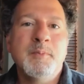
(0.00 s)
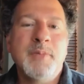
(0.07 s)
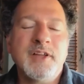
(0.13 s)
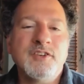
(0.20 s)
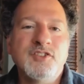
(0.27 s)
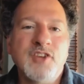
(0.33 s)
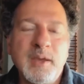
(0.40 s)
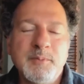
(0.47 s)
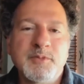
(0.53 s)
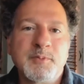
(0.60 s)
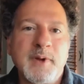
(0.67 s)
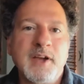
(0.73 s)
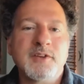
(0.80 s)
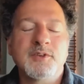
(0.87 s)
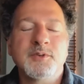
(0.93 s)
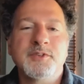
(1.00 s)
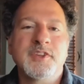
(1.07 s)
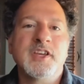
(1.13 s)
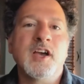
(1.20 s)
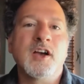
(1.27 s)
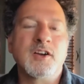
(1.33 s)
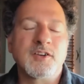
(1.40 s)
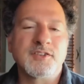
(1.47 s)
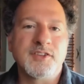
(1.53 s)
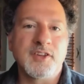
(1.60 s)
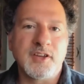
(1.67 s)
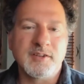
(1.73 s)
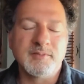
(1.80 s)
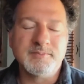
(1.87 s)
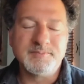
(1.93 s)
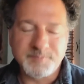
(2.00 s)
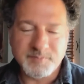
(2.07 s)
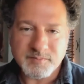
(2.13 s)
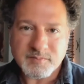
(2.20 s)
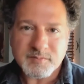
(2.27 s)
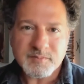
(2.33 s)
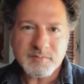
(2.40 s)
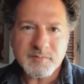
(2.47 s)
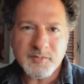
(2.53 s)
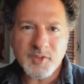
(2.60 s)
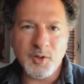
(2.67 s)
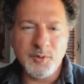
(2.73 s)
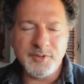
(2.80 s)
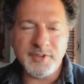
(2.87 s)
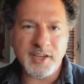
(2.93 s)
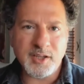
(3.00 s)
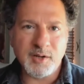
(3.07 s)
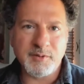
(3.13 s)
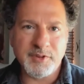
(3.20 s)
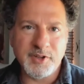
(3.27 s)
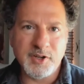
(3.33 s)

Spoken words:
But James Brown, who's the younger son, who'd taken over the